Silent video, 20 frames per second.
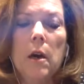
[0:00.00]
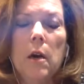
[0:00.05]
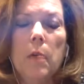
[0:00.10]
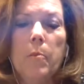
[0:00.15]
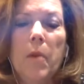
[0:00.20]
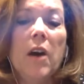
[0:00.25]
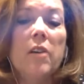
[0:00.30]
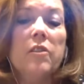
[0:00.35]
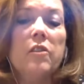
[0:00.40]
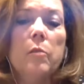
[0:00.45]

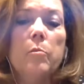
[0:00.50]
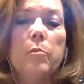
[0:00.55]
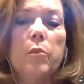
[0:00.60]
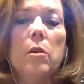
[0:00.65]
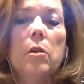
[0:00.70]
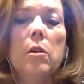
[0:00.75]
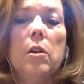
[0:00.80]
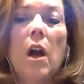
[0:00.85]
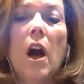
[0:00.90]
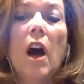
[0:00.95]

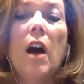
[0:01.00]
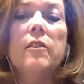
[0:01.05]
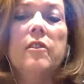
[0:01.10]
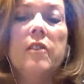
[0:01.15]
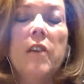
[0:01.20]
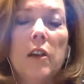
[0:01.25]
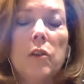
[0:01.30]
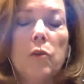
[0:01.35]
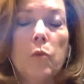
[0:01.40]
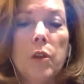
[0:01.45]
possible
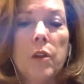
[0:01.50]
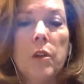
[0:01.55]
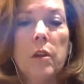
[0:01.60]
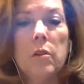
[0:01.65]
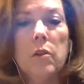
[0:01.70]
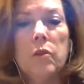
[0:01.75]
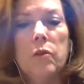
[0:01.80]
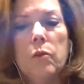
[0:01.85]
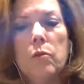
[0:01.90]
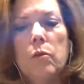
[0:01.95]
contact within
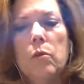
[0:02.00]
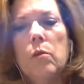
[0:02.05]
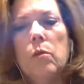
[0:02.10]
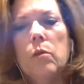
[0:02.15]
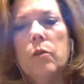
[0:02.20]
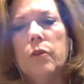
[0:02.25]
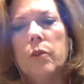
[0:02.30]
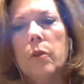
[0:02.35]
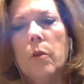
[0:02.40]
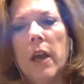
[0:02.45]
the
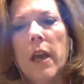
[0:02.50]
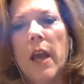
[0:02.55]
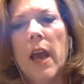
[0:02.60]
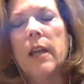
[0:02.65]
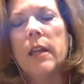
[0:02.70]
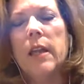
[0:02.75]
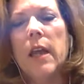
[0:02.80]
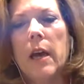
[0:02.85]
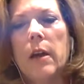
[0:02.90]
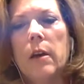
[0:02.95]
school. So I
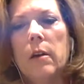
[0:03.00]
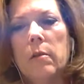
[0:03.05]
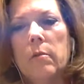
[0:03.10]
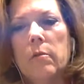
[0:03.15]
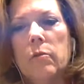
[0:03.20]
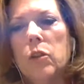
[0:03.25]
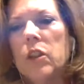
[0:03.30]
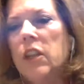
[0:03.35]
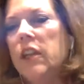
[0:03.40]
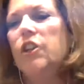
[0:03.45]
had that
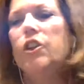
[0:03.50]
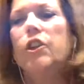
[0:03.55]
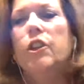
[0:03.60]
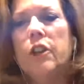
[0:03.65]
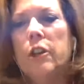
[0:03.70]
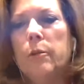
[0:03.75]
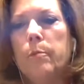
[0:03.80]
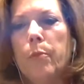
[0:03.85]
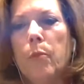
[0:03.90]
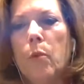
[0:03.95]

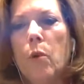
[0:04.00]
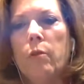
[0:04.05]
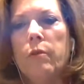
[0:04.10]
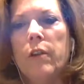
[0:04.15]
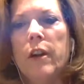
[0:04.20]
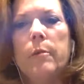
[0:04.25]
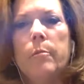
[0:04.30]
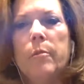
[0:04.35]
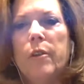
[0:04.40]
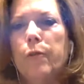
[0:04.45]
relationship
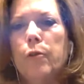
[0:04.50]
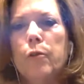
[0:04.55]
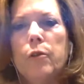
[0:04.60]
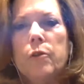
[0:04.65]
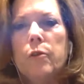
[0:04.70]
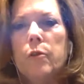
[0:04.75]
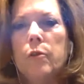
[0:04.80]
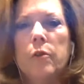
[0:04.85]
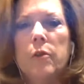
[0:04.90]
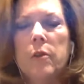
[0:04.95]
already before the
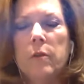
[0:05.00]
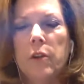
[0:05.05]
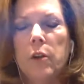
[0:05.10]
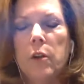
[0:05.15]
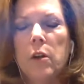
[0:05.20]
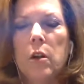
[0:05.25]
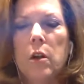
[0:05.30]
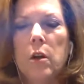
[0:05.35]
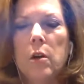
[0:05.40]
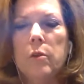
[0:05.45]
schools even
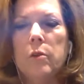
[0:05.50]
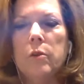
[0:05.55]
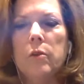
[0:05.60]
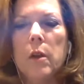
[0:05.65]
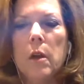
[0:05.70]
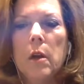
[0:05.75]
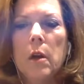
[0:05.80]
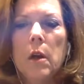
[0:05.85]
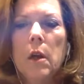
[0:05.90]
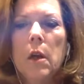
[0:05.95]
closed.
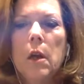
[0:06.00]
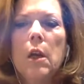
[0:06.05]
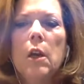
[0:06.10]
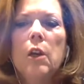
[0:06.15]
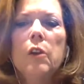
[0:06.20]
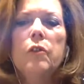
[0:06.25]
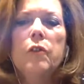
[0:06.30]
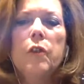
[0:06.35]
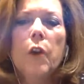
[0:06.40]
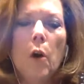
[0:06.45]

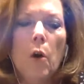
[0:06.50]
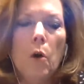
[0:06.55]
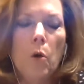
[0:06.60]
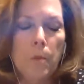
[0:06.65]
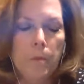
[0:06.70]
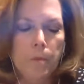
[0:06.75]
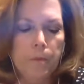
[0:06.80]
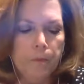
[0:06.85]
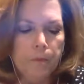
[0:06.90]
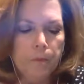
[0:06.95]

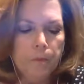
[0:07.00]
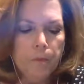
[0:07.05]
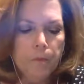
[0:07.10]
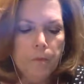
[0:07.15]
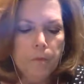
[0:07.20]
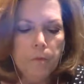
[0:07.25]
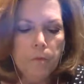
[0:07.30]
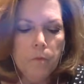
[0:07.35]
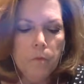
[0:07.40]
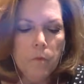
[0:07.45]
So
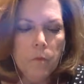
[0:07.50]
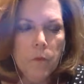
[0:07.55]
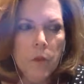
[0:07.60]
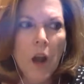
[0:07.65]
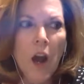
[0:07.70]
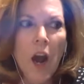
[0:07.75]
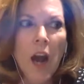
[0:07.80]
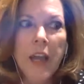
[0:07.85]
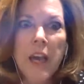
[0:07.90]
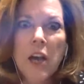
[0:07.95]

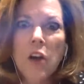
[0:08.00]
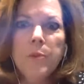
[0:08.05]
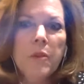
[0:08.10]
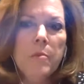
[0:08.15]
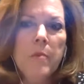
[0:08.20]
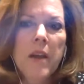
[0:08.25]
I helped him